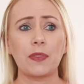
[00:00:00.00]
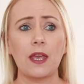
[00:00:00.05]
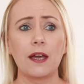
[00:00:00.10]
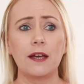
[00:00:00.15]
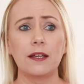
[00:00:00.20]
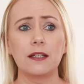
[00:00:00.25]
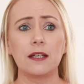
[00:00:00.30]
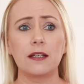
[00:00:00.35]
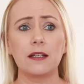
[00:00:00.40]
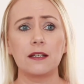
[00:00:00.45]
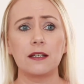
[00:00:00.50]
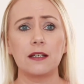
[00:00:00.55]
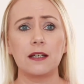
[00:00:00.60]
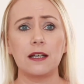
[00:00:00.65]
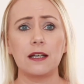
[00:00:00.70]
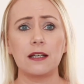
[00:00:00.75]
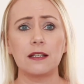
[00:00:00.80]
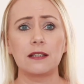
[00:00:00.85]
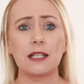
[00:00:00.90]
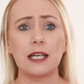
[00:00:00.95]
and
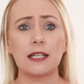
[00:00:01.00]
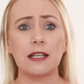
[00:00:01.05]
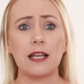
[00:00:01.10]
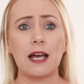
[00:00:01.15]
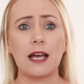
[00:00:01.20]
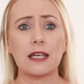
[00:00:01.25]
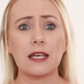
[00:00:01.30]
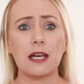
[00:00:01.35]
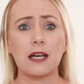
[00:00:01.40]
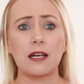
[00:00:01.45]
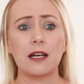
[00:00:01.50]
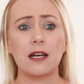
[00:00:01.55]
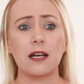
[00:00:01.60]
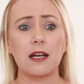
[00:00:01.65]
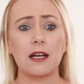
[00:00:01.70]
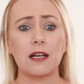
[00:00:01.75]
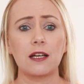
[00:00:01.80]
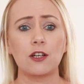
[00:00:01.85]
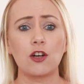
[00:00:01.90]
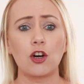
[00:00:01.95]
they'd like
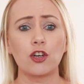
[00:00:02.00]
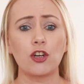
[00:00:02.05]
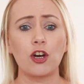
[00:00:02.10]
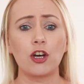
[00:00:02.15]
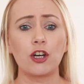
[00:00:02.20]
gone